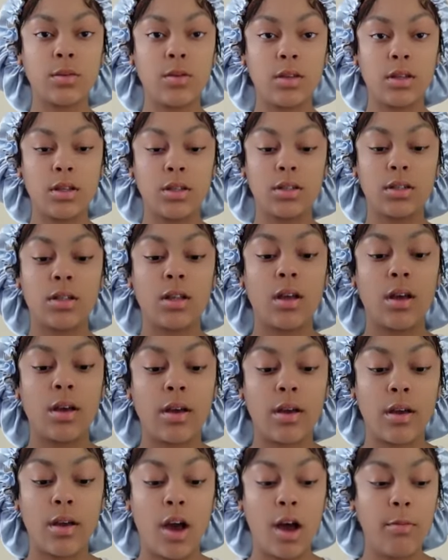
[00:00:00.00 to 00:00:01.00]
is what looks
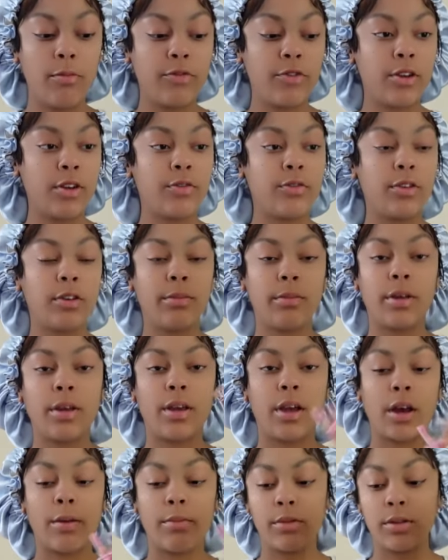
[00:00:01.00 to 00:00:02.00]
like. I'm finna flip the
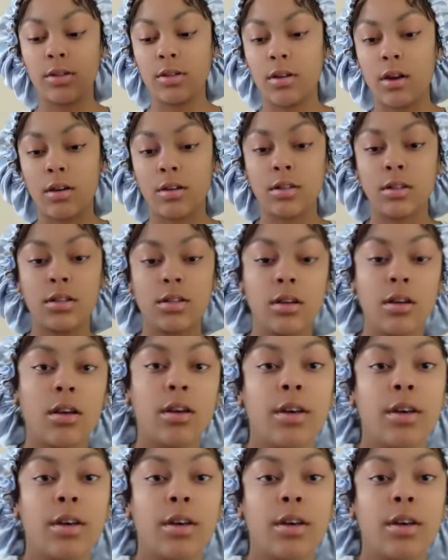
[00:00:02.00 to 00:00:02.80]
camera so y'all can see.